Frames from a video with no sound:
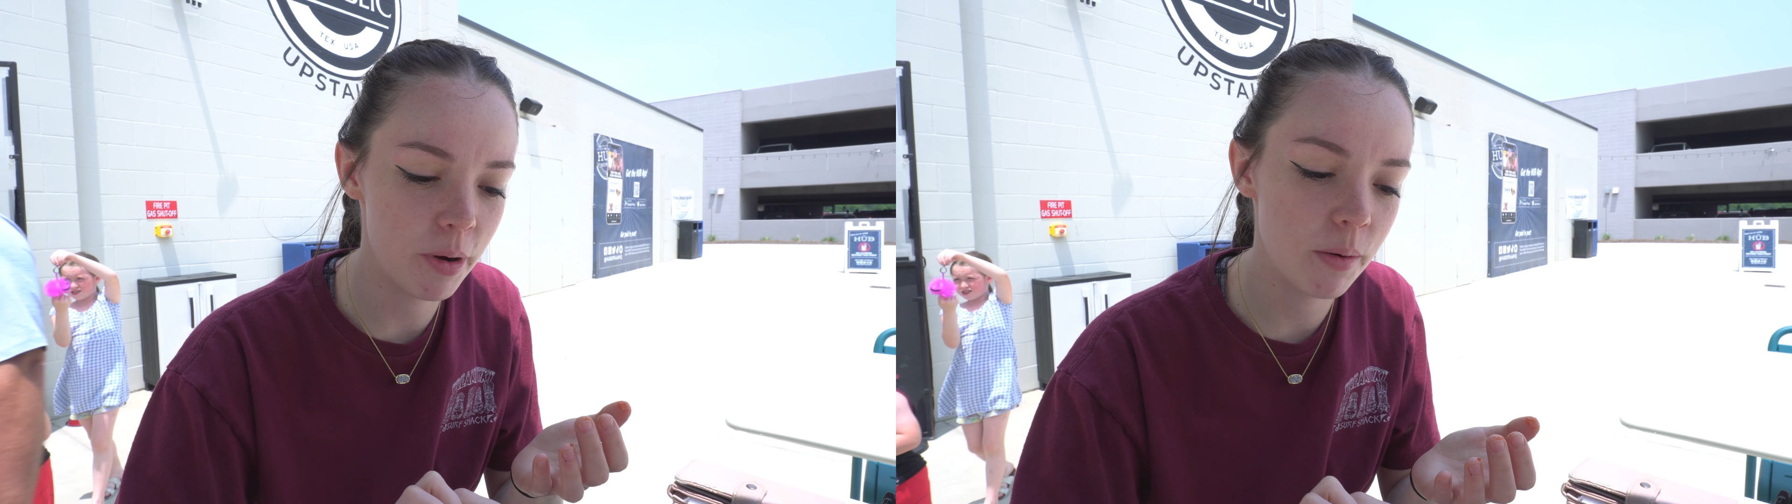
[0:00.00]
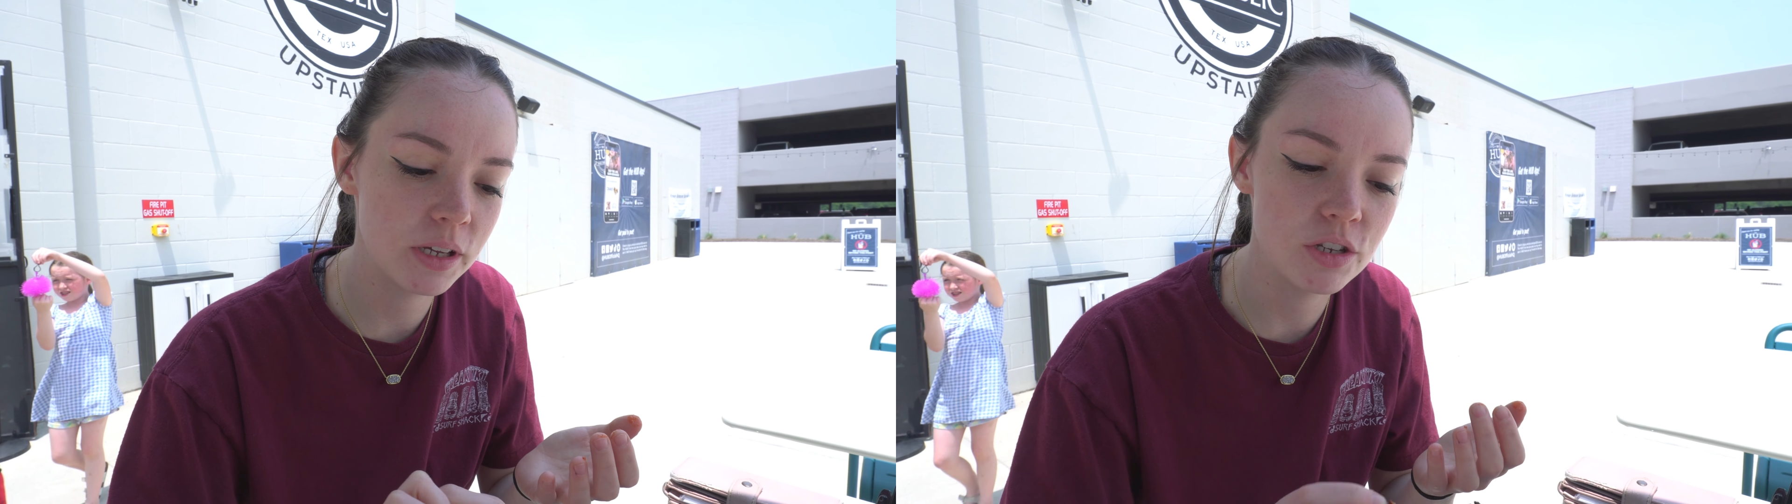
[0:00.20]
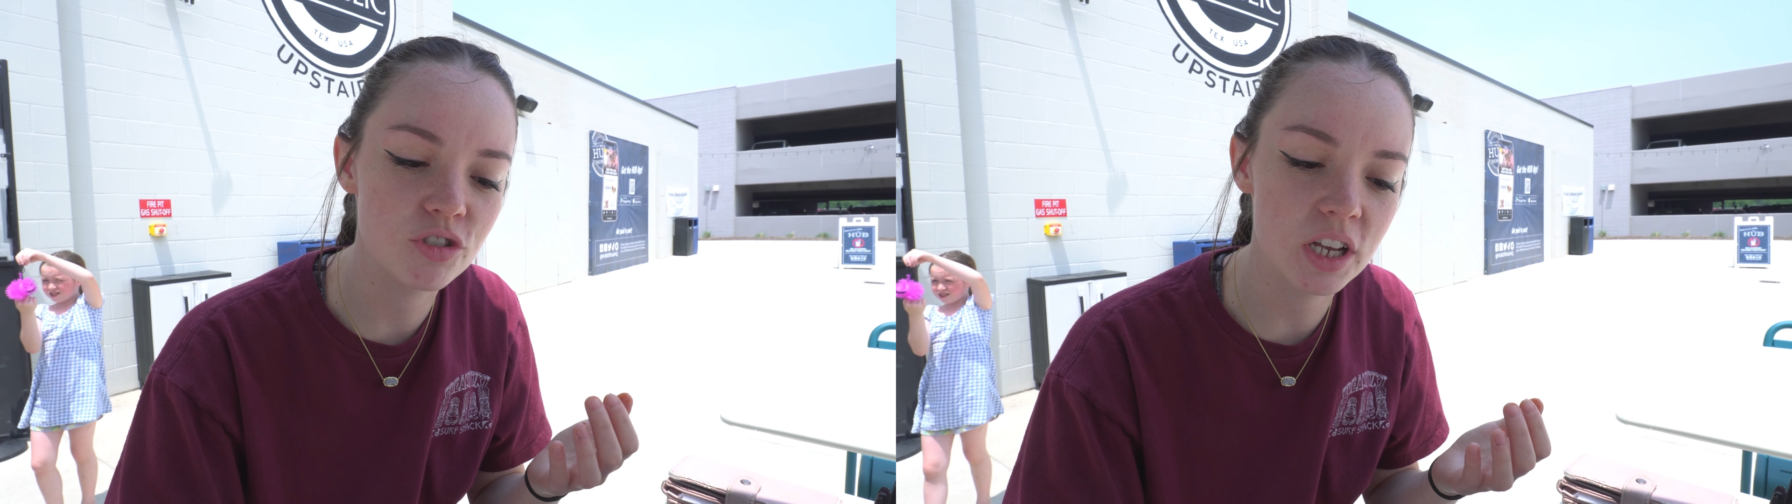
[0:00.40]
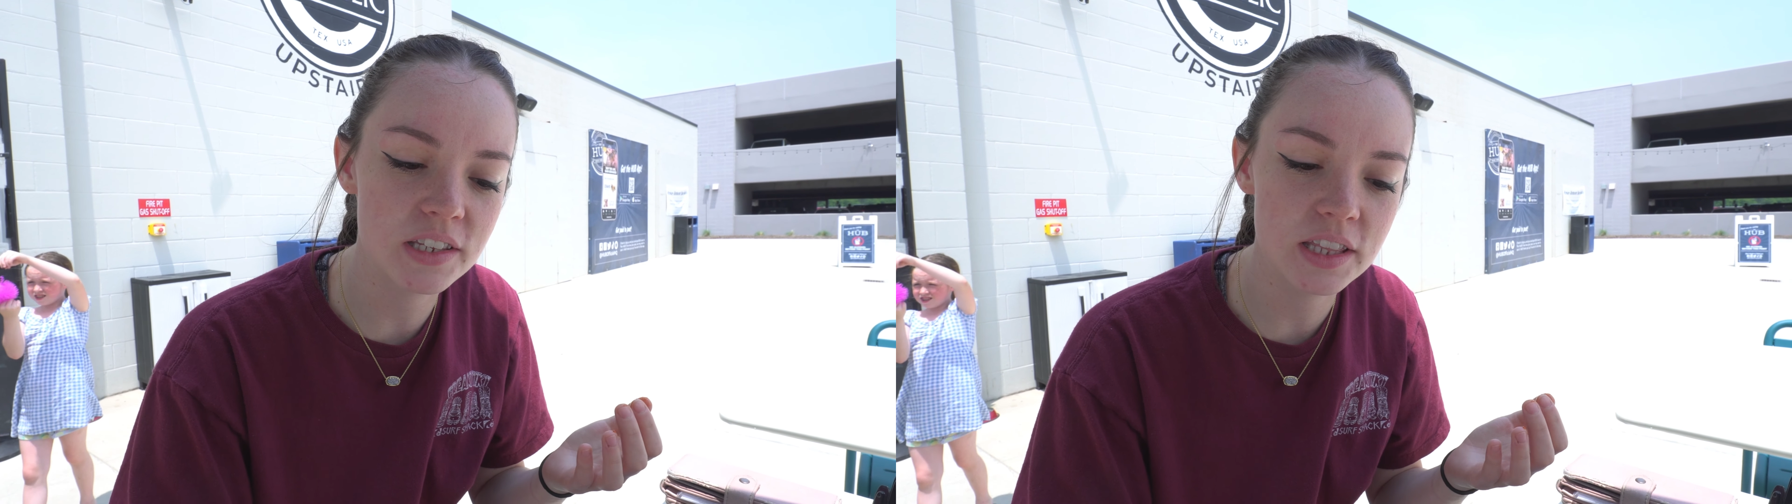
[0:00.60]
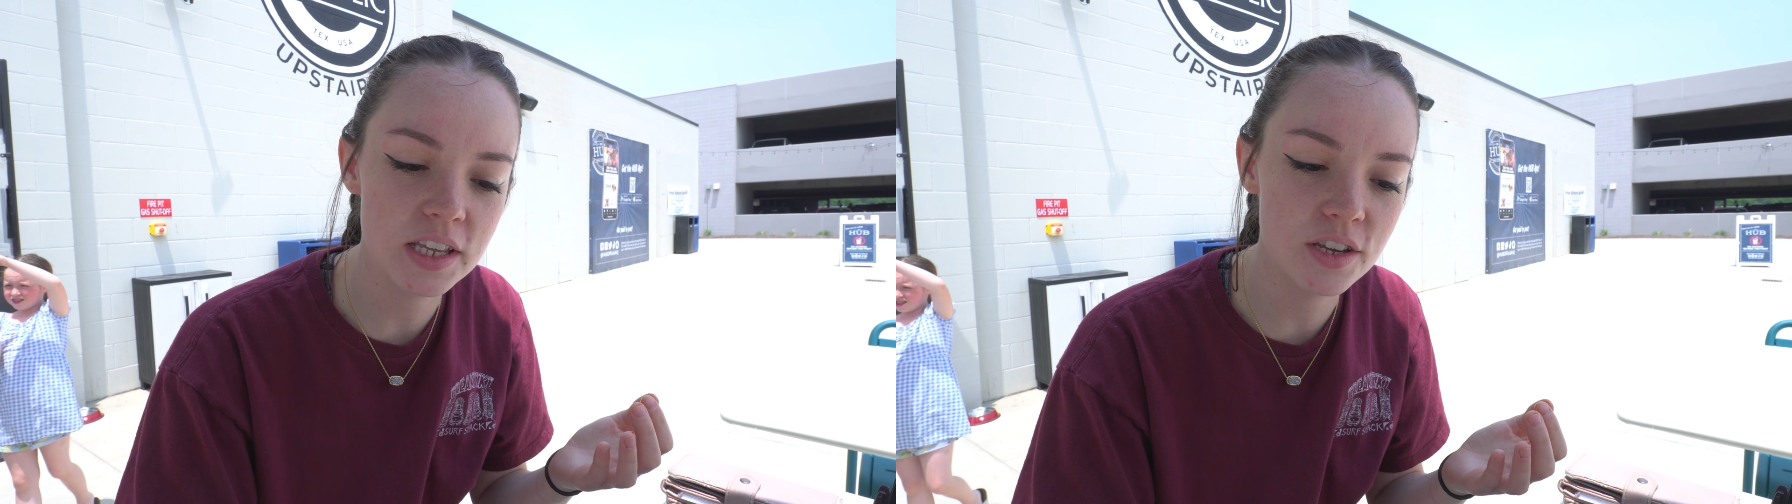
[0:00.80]
barbecue sauce
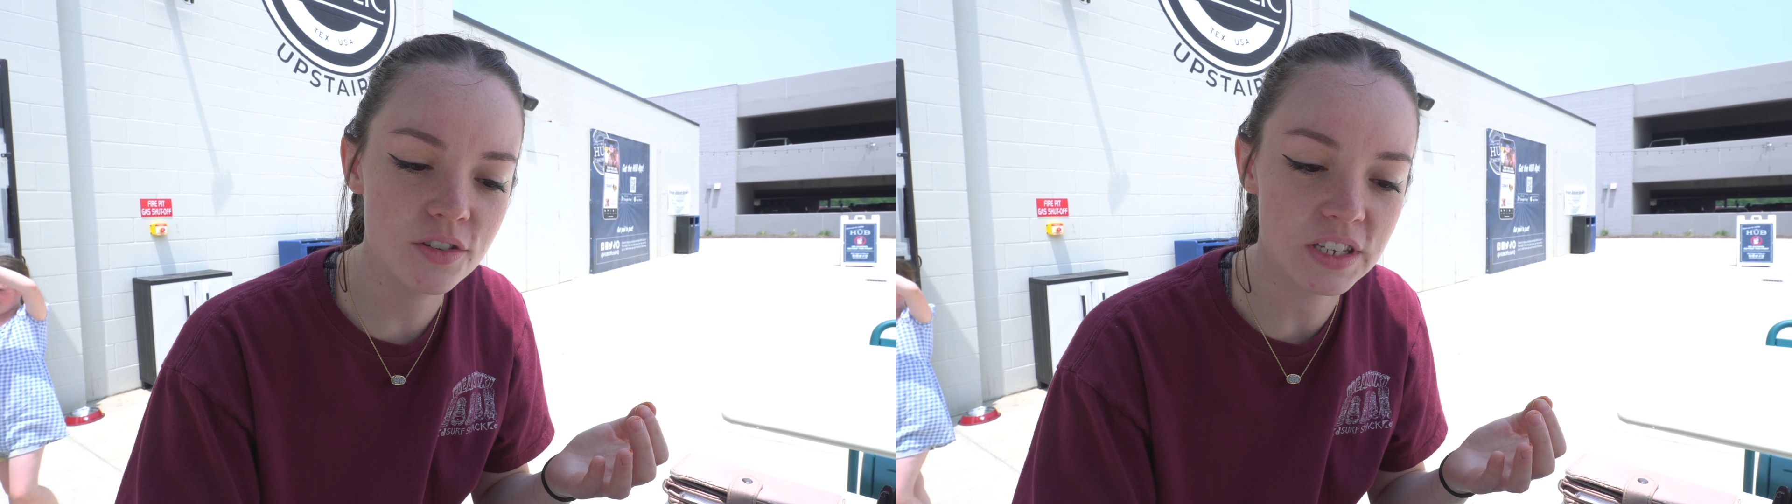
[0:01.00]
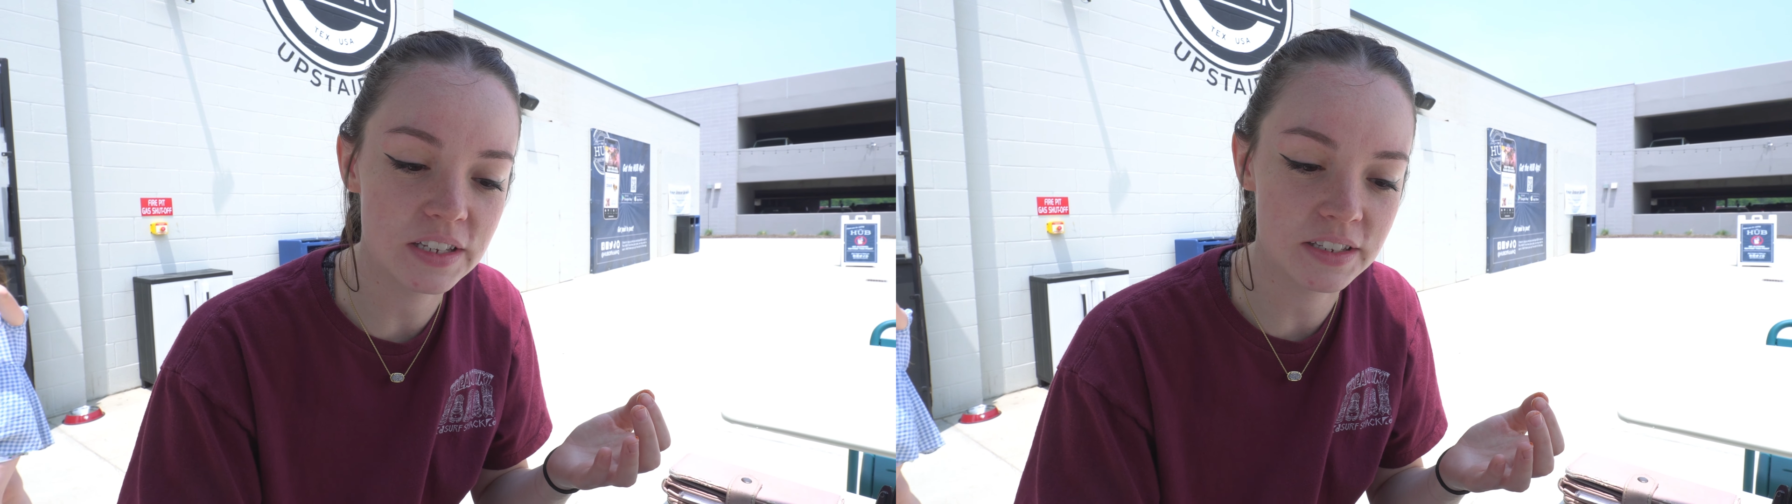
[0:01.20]
that they use,